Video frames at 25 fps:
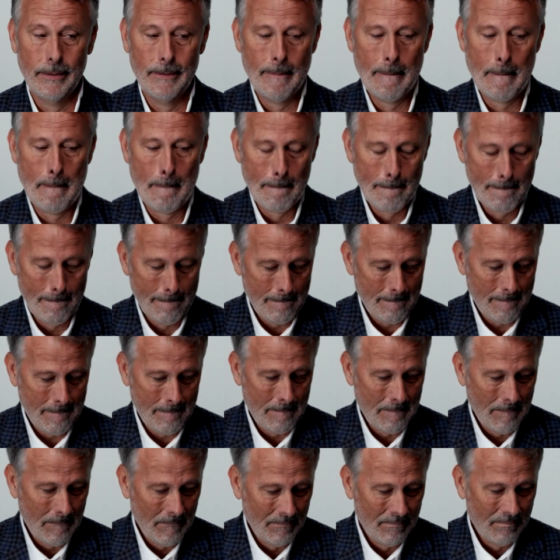
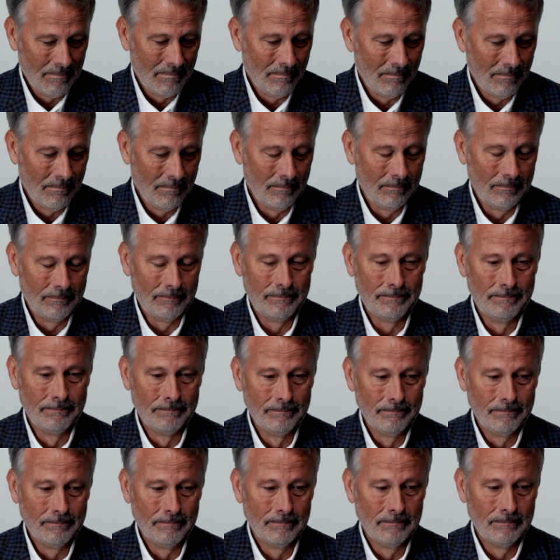
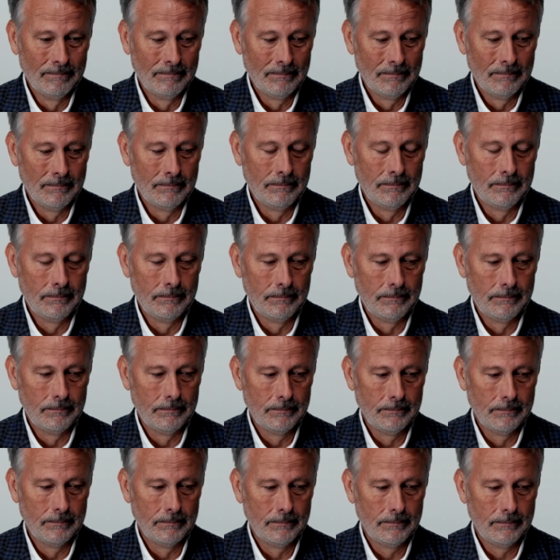
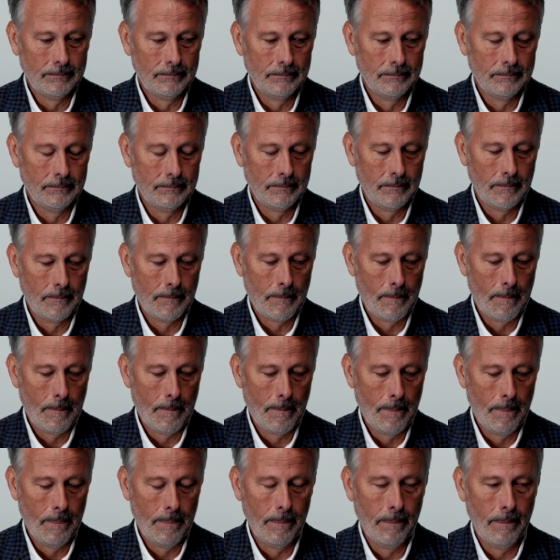
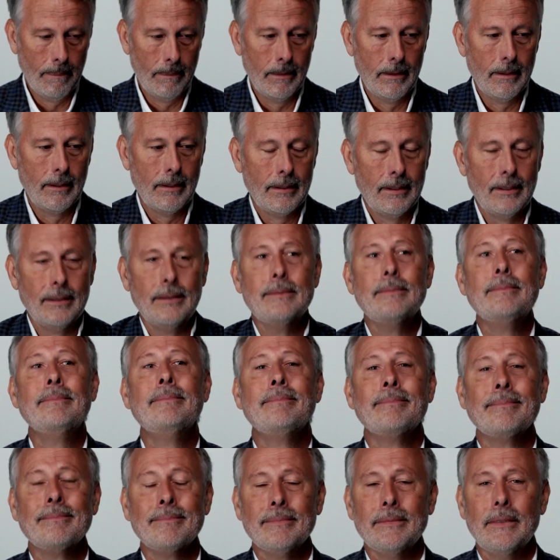
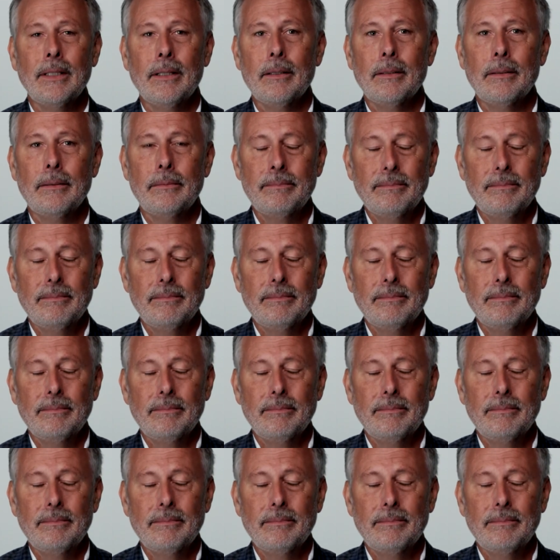Nothing is said.